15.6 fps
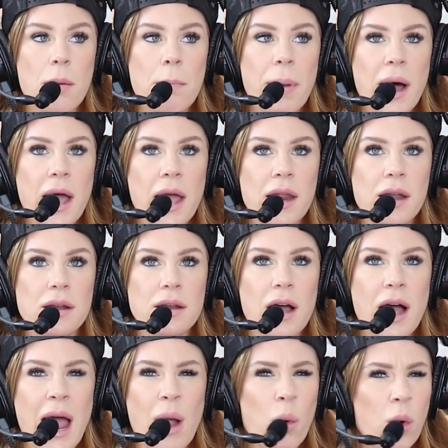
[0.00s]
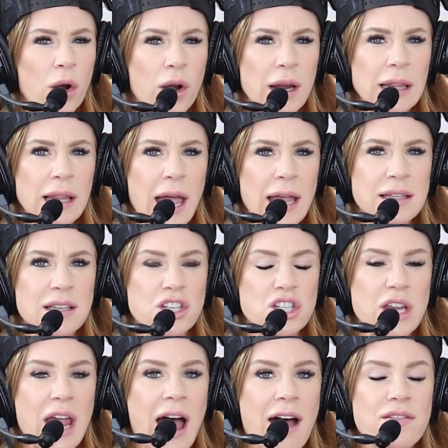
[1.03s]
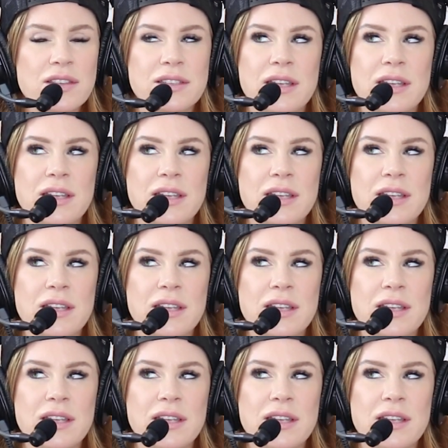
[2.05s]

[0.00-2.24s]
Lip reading: But I worry, like, does she have the